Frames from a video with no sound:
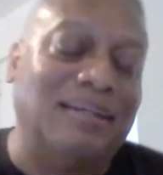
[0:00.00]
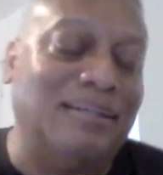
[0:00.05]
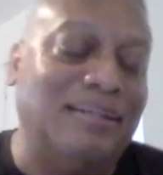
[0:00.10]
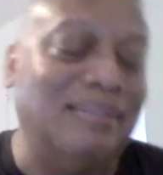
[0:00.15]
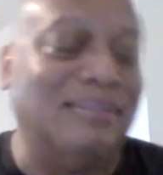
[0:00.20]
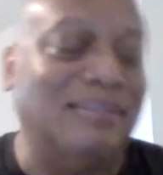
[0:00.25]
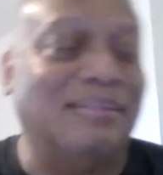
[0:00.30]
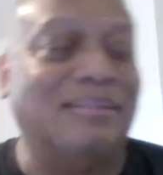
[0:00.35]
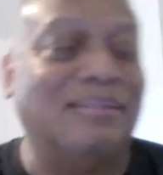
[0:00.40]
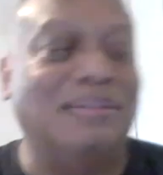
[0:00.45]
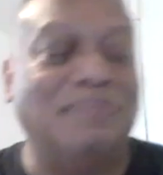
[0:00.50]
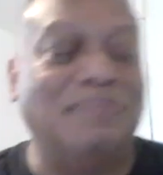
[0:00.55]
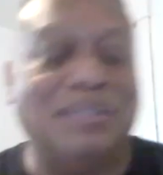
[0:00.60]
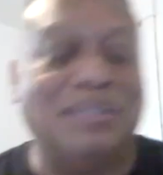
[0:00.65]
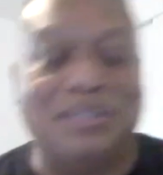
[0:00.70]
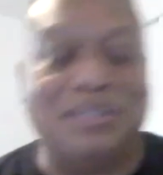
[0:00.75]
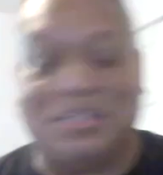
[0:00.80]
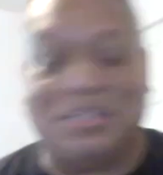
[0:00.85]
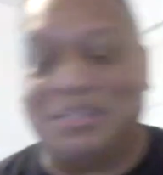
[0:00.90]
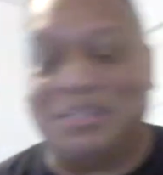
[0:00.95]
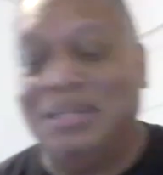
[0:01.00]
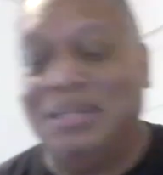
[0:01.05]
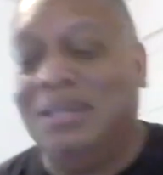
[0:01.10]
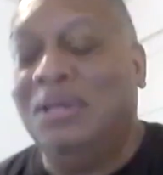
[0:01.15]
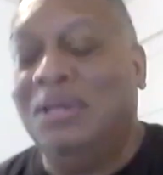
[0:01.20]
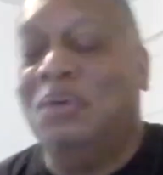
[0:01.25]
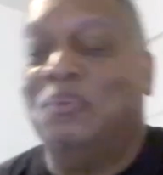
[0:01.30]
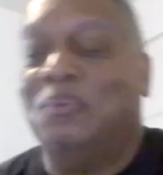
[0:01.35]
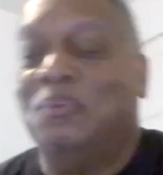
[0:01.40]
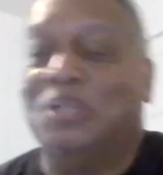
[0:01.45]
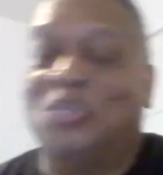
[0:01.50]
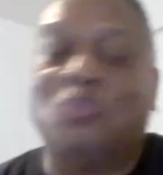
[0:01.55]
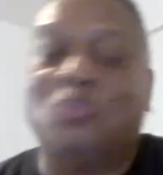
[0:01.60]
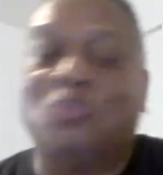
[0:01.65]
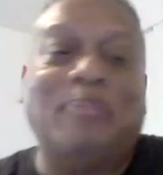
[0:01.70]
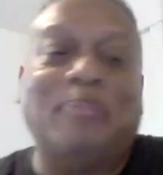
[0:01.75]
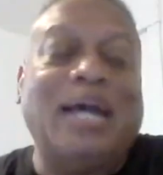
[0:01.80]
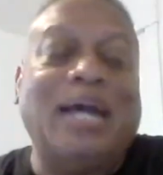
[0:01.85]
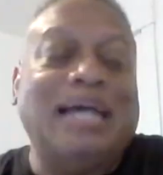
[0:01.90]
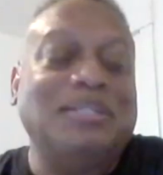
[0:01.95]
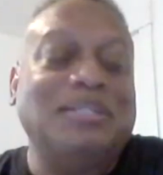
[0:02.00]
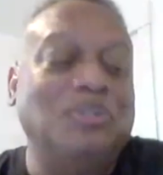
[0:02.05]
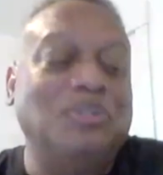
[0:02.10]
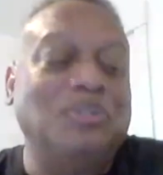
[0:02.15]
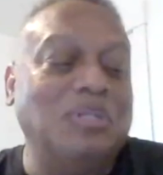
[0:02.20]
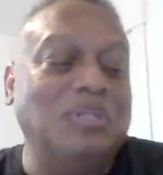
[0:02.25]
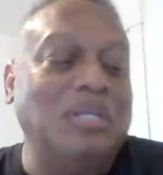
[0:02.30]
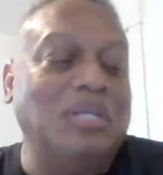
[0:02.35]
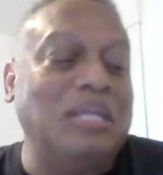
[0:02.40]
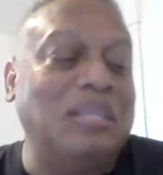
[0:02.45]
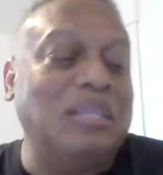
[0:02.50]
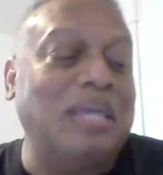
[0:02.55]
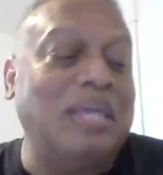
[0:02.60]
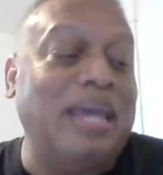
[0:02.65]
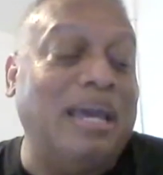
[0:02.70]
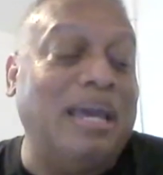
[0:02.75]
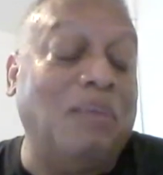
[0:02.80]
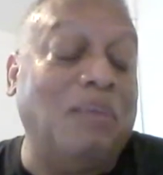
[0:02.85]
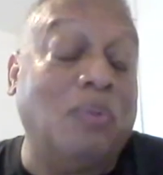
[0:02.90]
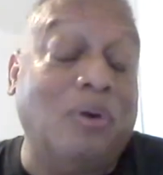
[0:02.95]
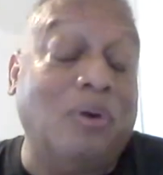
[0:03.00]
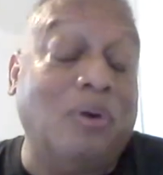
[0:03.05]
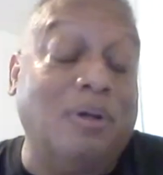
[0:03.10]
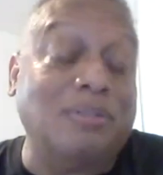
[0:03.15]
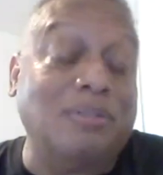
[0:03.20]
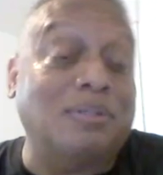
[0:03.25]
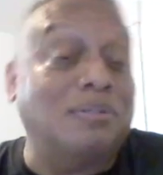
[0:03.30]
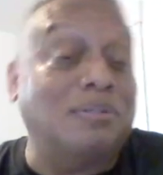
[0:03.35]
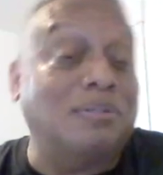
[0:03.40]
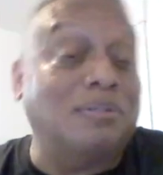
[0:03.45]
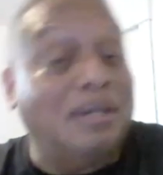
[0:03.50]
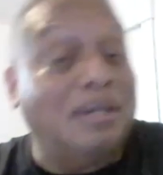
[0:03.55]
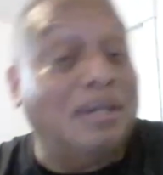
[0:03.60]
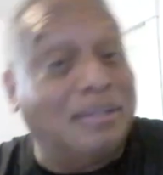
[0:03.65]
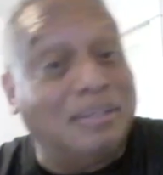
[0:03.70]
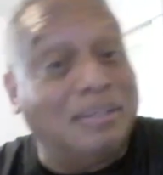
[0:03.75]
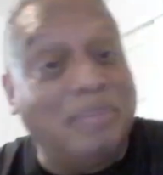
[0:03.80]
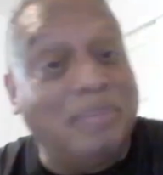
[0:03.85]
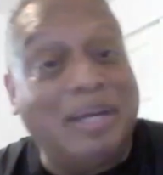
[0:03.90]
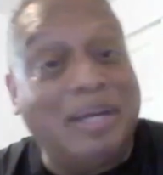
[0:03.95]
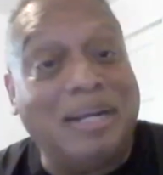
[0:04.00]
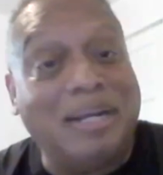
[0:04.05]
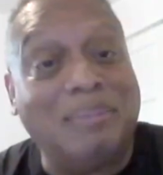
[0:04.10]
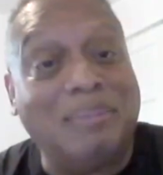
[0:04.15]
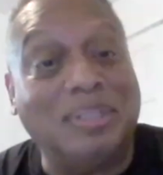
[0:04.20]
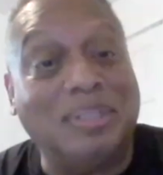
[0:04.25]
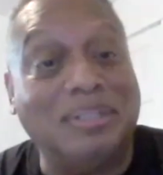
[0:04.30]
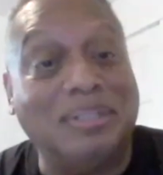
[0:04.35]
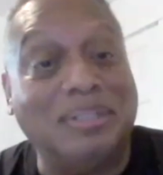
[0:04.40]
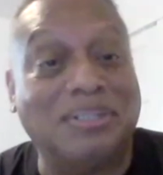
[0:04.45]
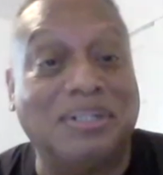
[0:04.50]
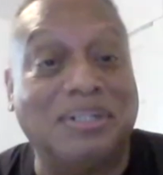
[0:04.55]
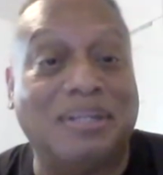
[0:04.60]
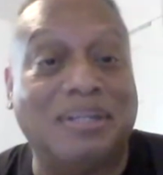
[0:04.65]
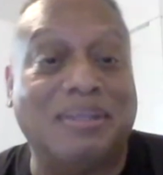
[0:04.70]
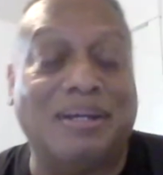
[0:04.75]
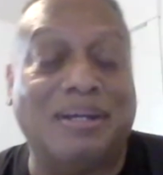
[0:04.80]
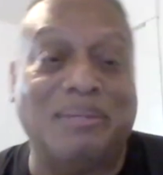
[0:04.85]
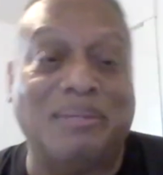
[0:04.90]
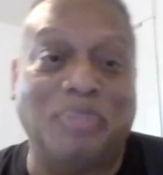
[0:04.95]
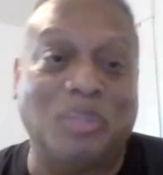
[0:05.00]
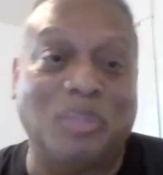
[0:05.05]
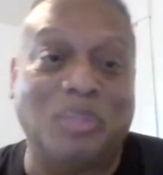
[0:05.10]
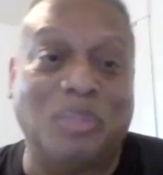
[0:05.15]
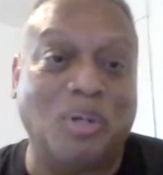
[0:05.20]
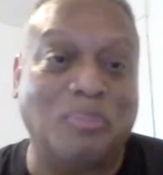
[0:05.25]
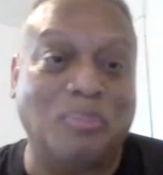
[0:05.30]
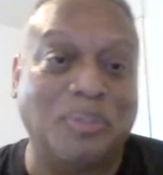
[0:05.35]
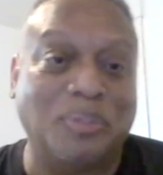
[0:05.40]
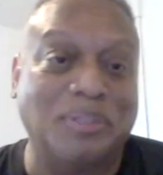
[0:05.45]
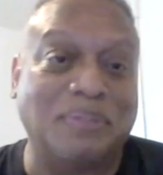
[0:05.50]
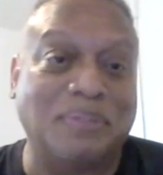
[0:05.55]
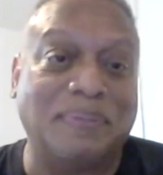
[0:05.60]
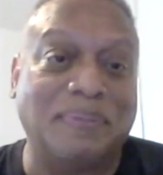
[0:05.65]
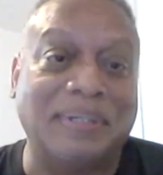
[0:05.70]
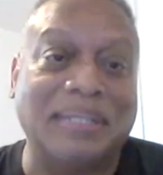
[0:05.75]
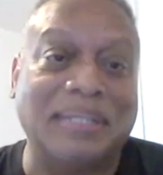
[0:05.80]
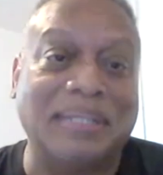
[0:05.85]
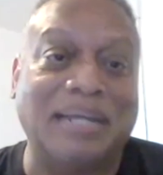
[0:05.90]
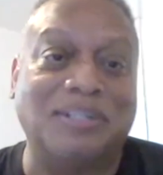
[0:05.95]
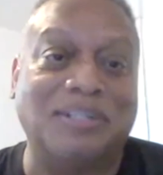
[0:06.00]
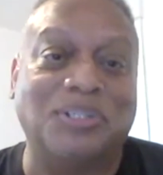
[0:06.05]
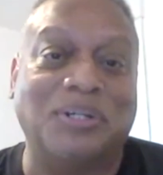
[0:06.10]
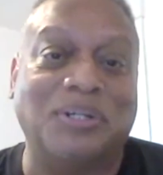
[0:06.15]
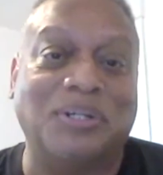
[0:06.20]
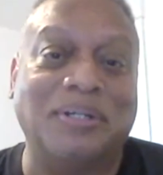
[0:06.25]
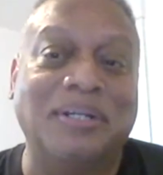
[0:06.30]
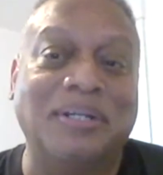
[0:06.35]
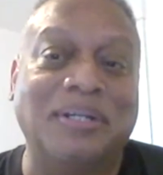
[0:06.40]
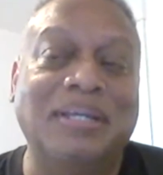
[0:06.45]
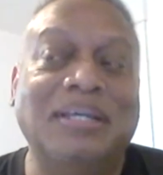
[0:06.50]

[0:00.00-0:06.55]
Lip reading: considering we just went past Juneteenth and we're also talking about abolition. I thought it'd be appropriate to wear that shirt.